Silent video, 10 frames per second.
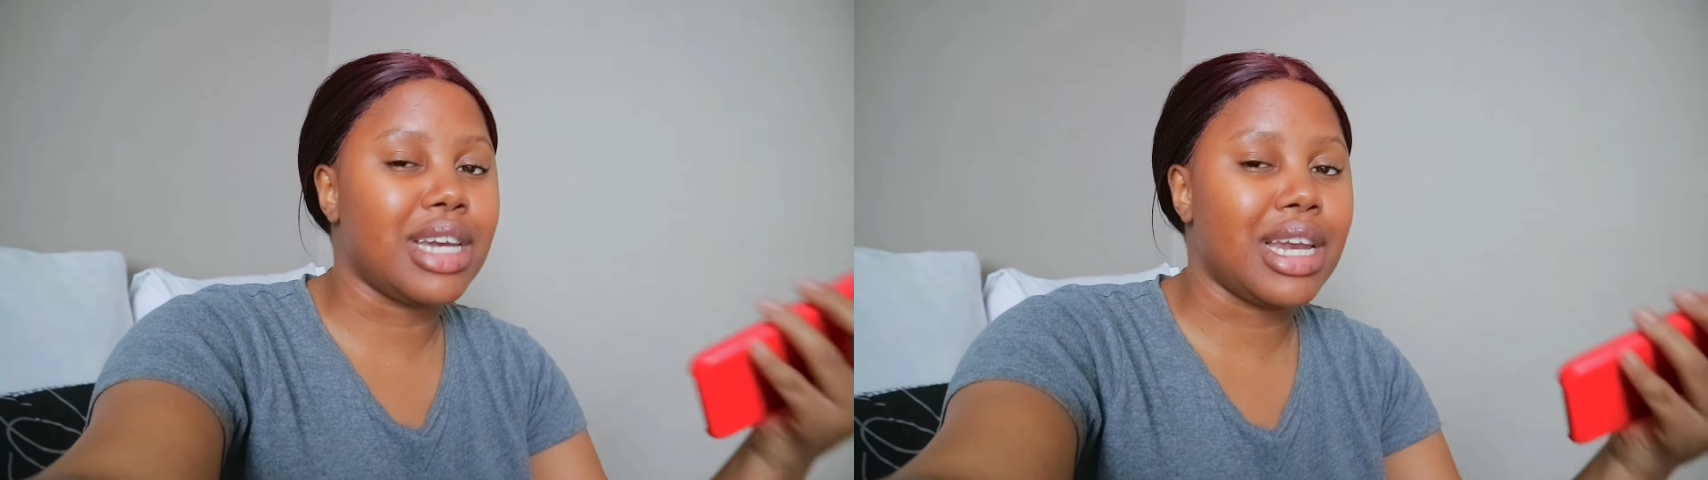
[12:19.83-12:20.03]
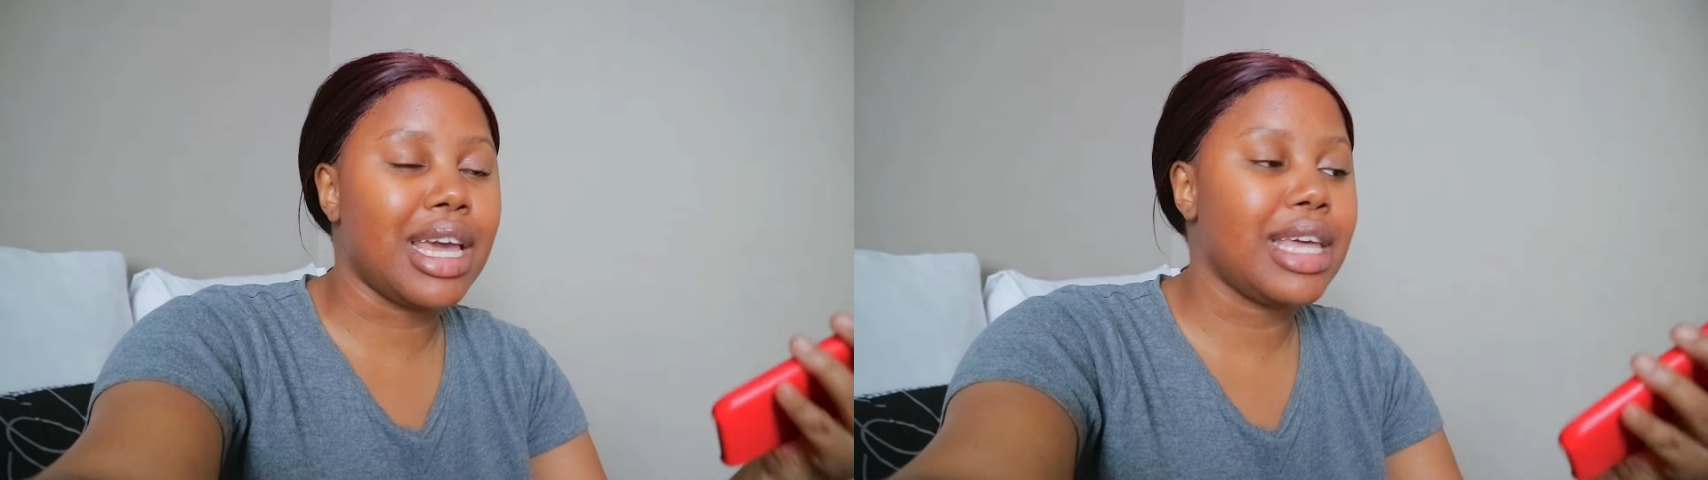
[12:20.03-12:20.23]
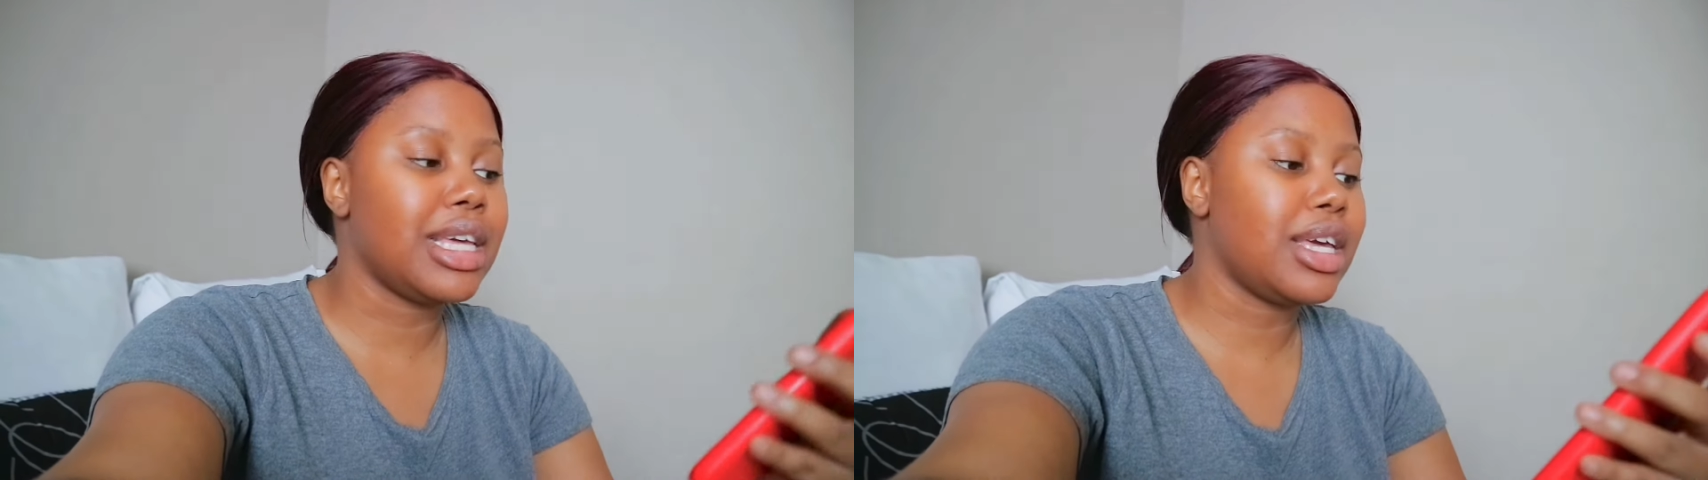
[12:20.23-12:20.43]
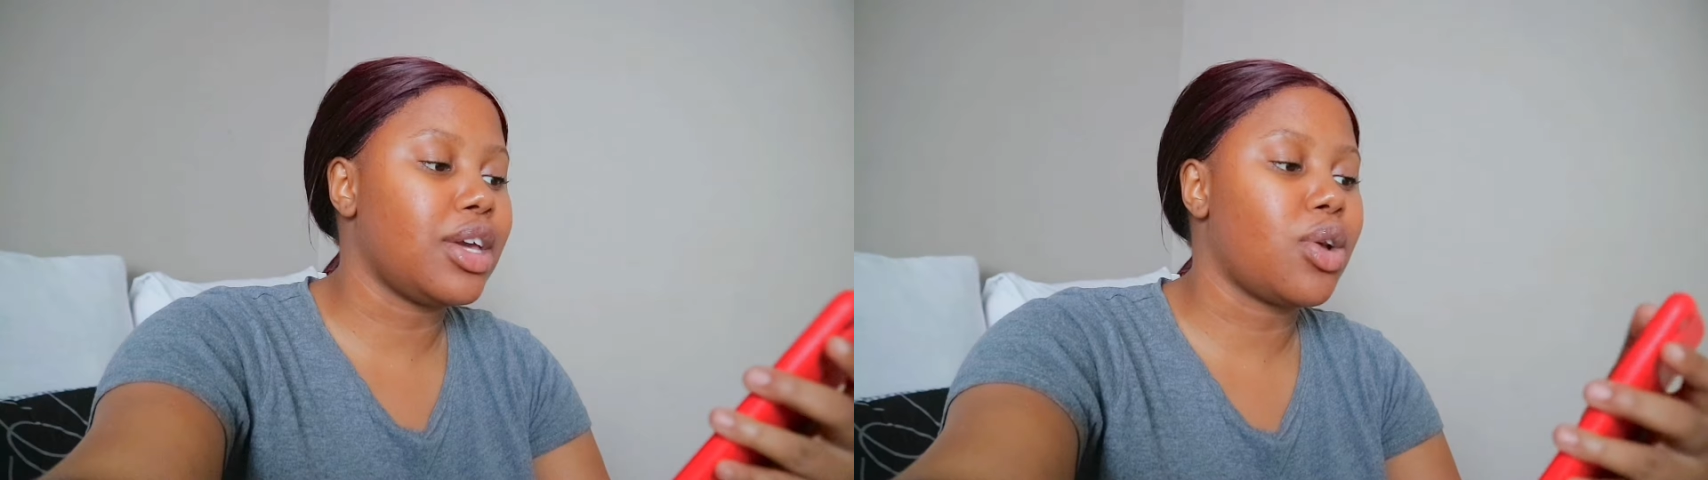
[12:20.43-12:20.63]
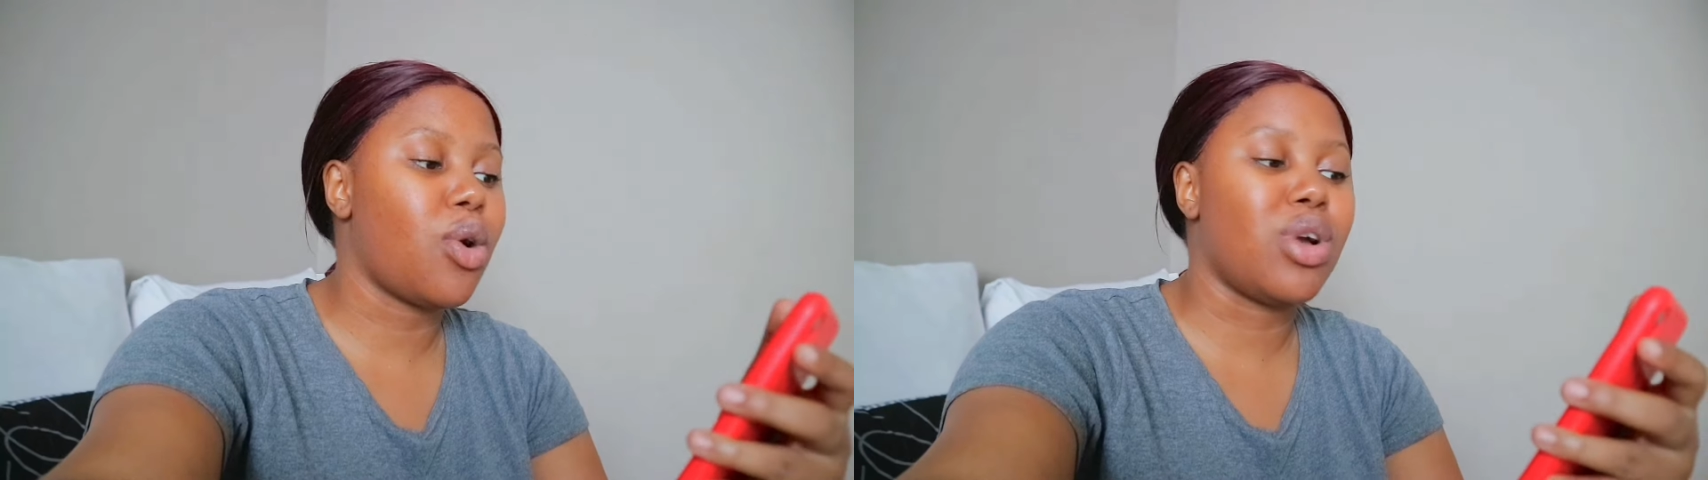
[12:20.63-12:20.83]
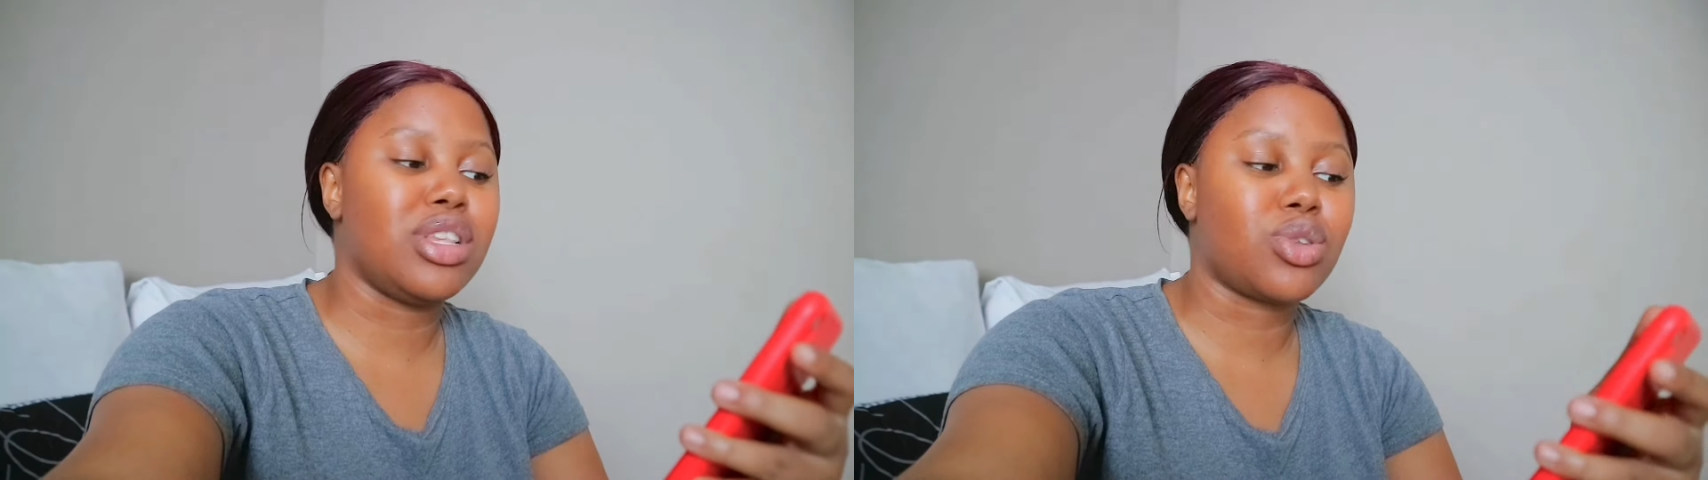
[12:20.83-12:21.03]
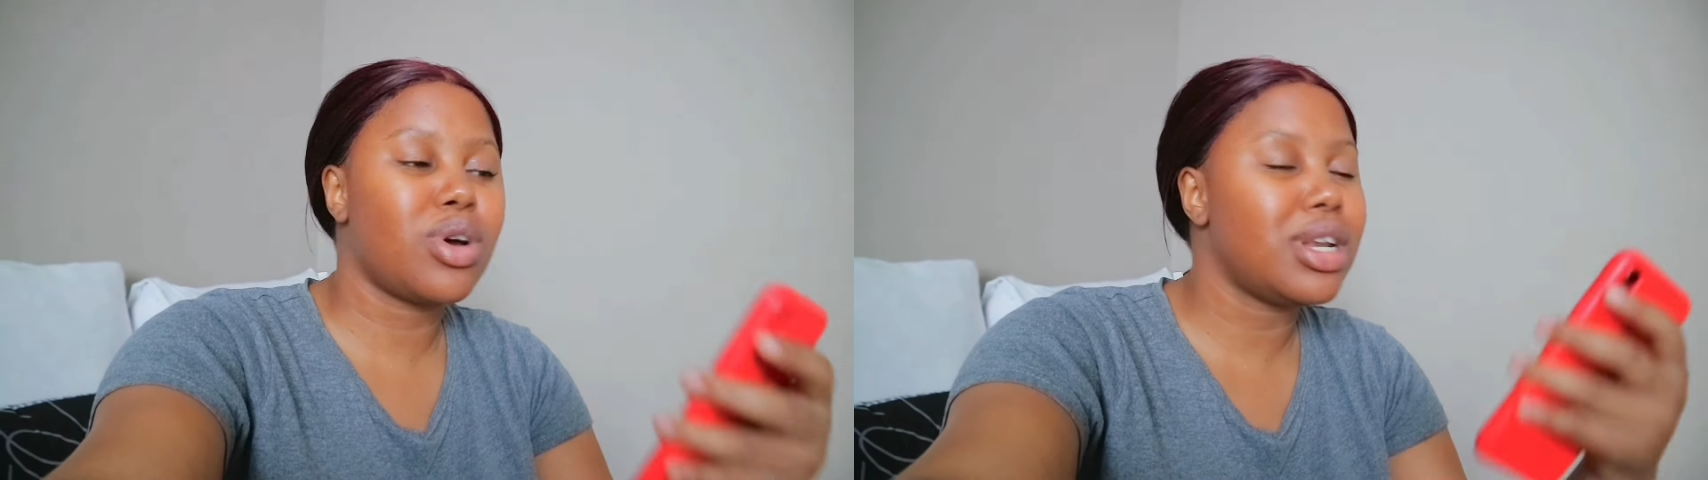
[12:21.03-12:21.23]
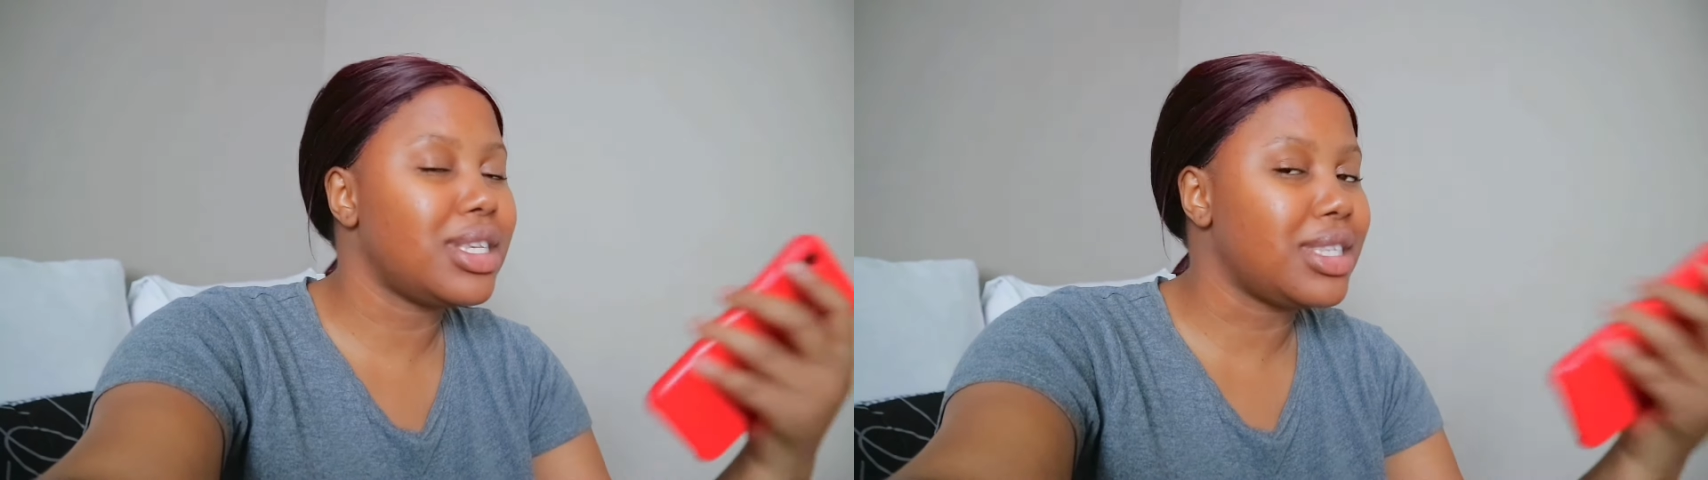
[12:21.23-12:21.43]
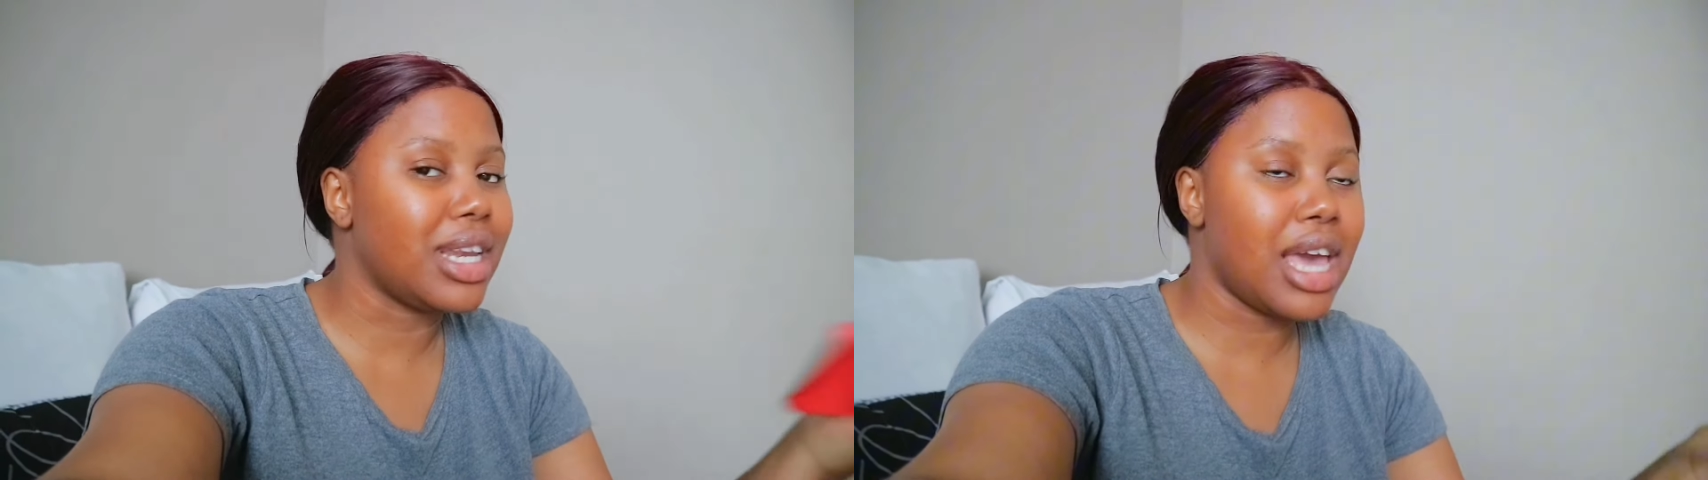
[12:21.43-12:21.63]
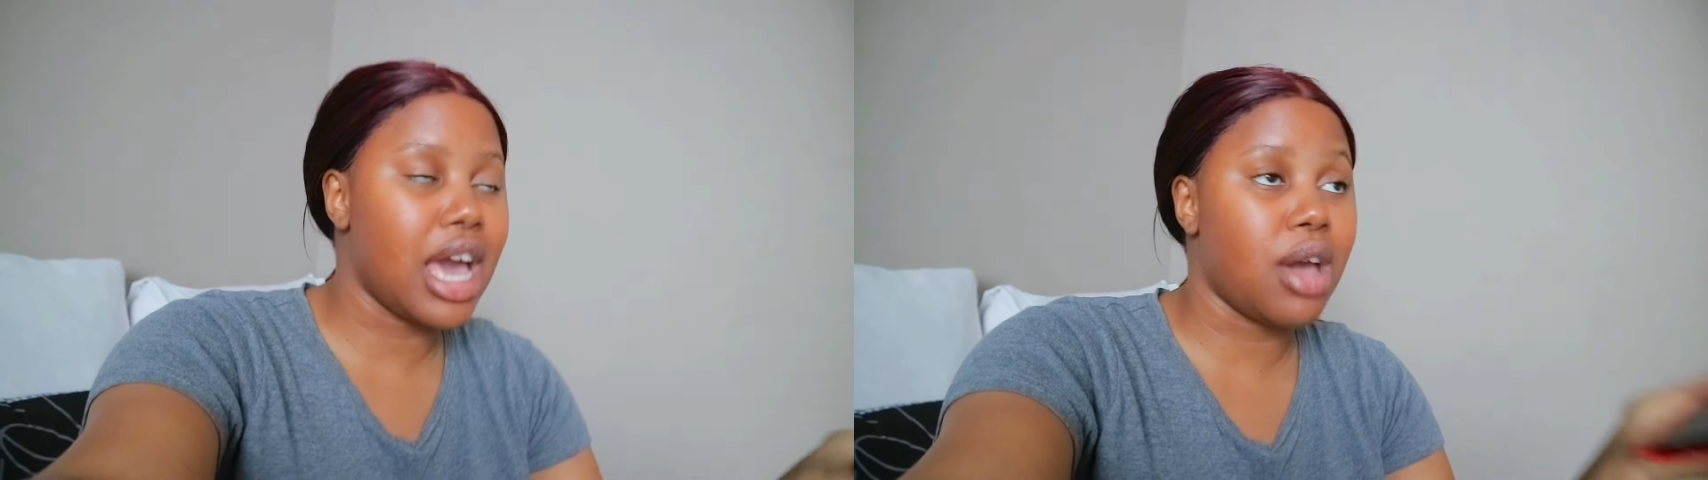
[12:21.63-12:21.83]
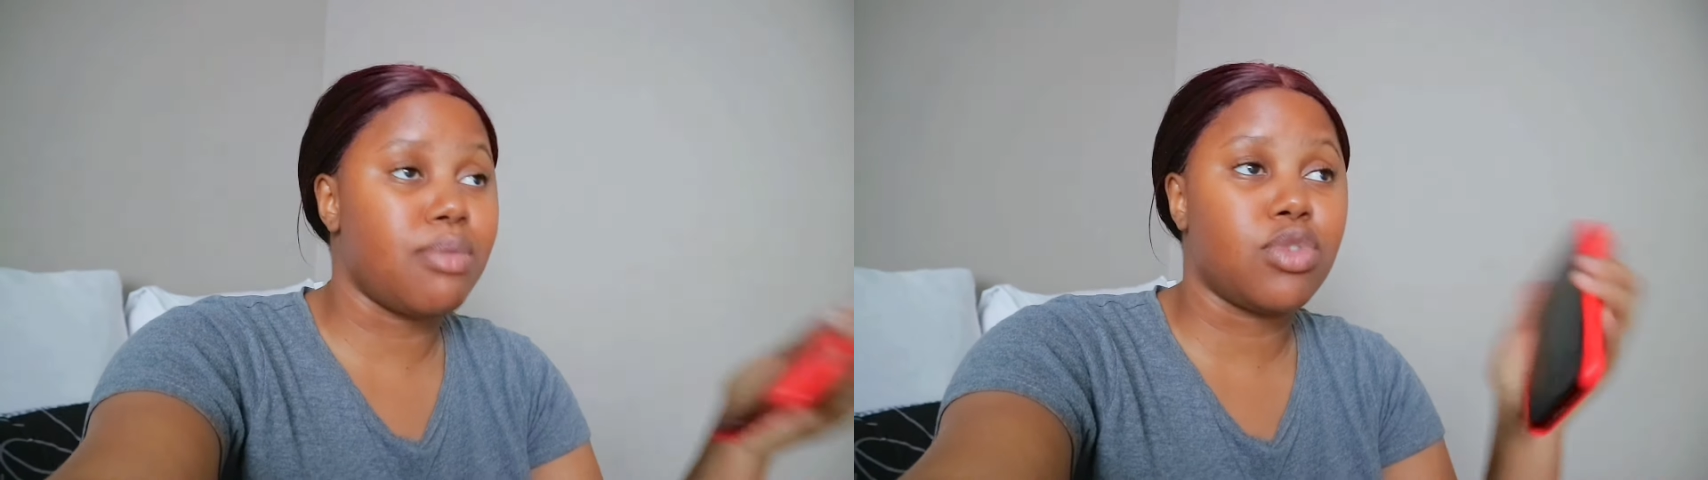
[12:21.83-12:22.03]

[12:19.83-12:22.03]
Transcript: delaying or isikole is delay